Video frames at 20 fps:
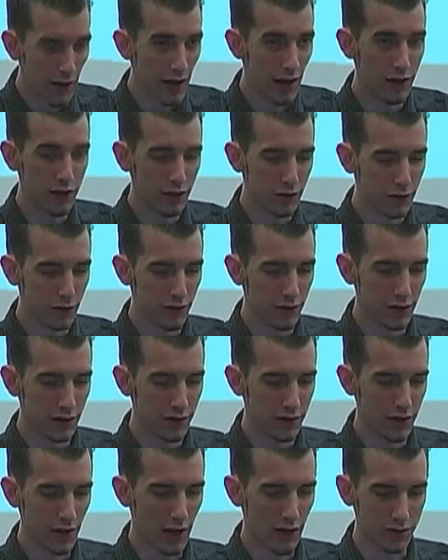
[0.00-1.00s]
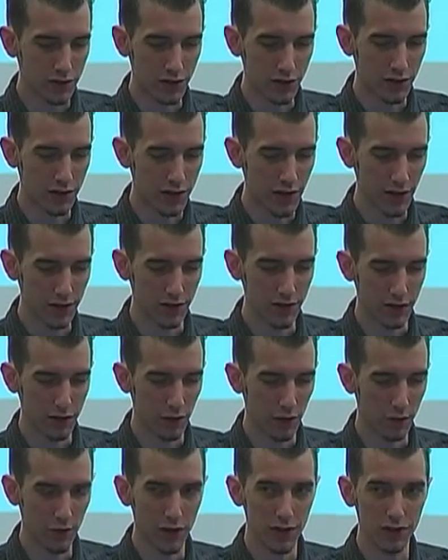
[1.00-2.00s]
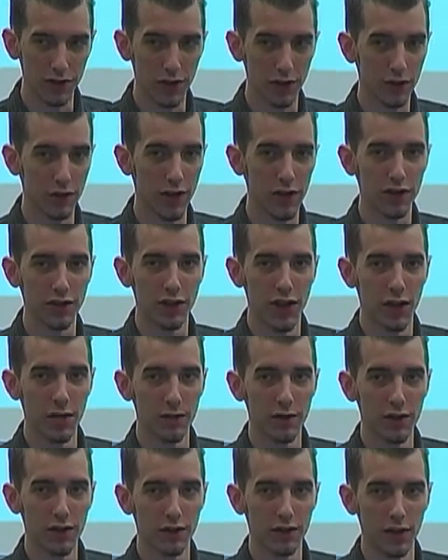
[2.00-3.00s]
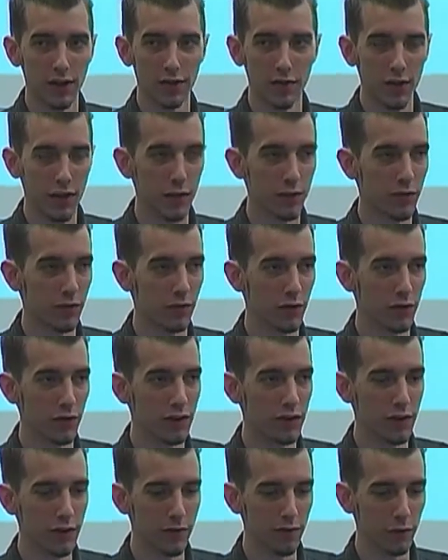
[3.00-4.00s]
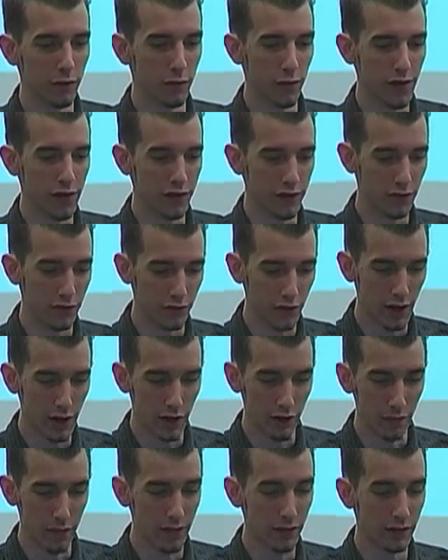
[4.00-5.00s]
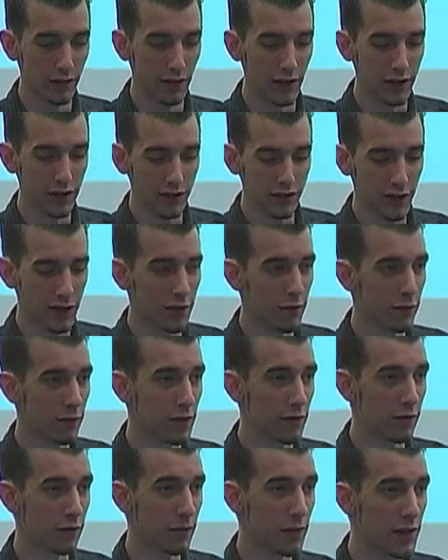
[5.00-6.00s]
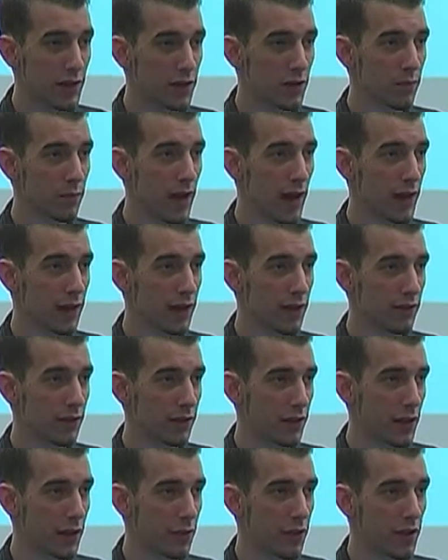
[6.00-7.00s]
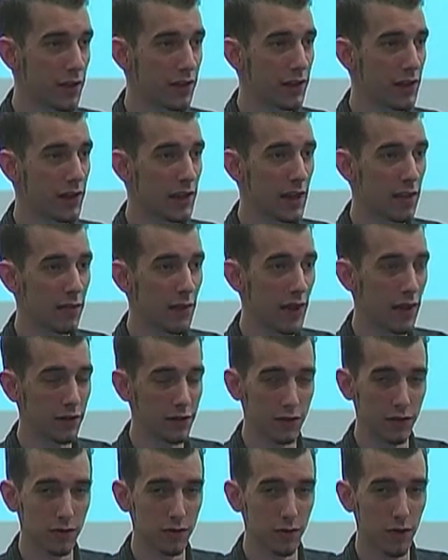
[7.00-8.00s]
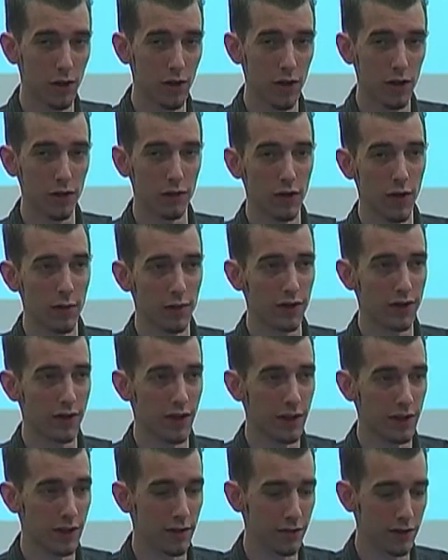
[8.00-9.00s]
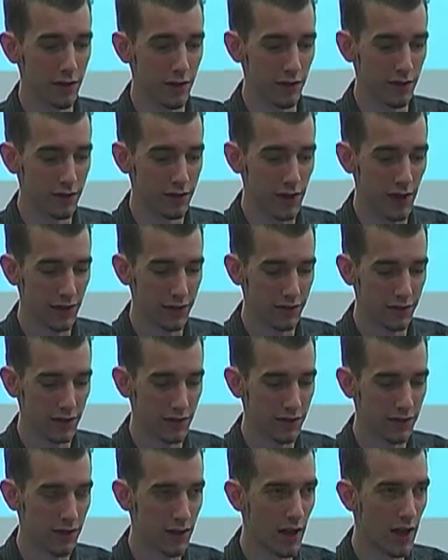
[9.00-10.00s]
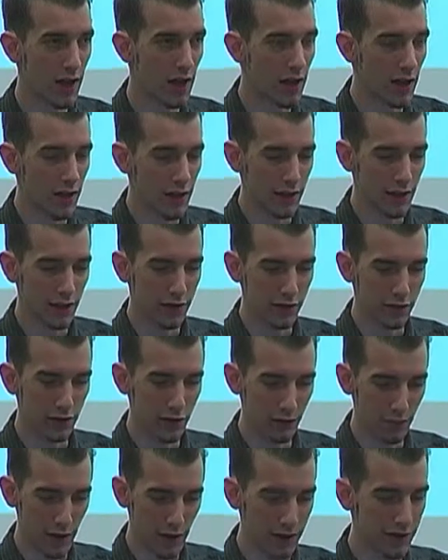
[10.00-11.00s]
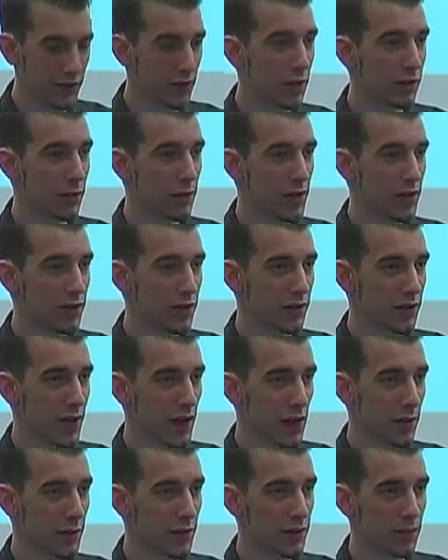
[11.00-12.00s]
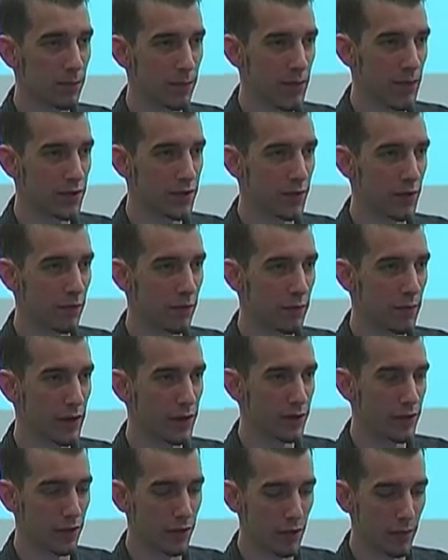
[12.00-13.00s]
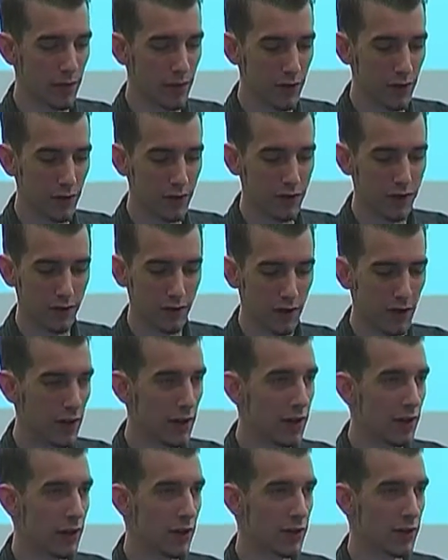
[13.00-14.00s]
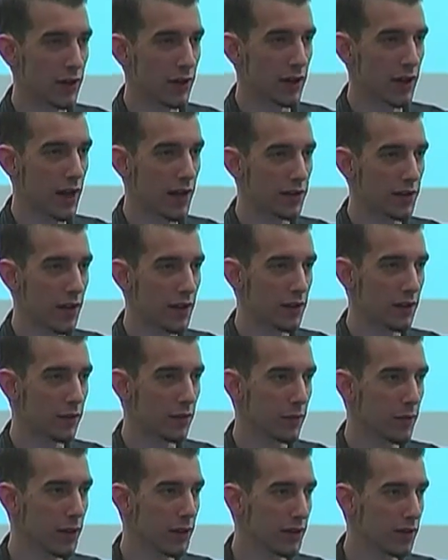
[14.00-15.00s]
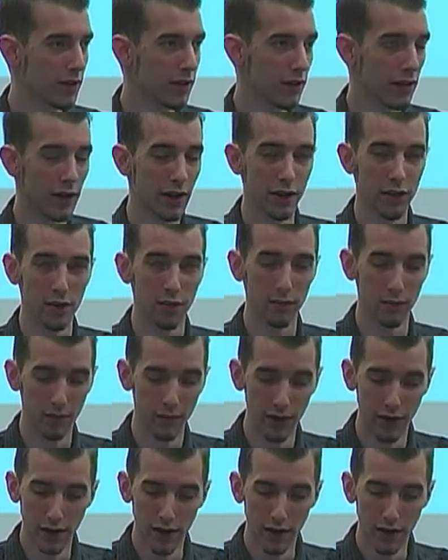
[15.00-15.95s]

And you can do things such as Texas Norml has done a great job with. They developed a really informational legislative information packet that they went and they gave out to all the representatives here in Texas. Basic information on cannabis, basic information on the bills. Here's our contact information. And I know